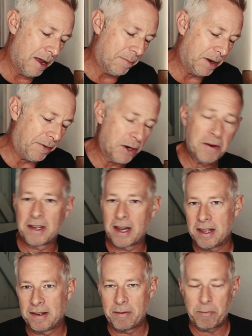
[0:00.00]
But if you don't set
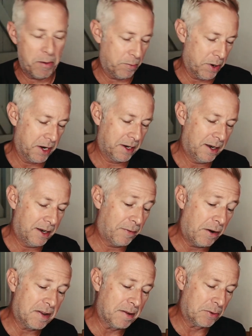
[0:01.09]
this, it won't work. It's
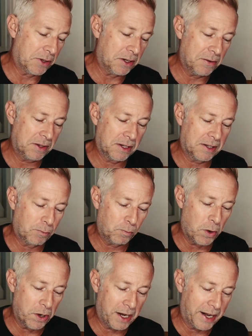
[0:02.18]
very simple to do, it's just
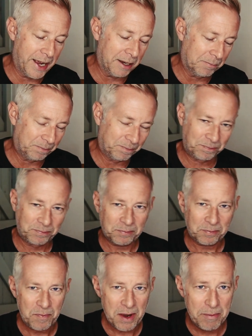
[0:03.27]
one click,
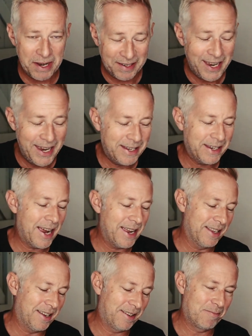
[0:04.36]
but it's key to getting
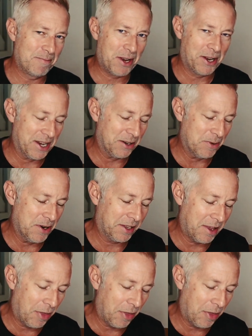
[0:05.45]
this plugin to work.